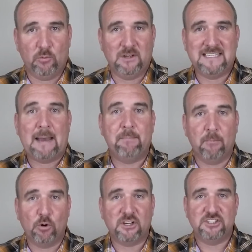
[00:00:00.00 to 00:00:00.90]
on what type
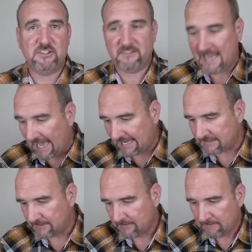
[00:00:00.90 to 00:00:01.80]
of mortgage you've
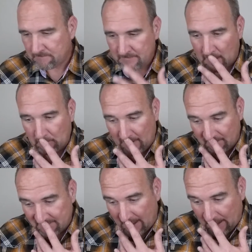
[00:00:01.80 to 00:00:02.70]
got. Now, what
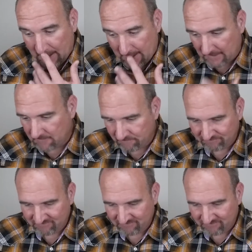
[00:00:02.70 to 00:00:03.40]
I've got here,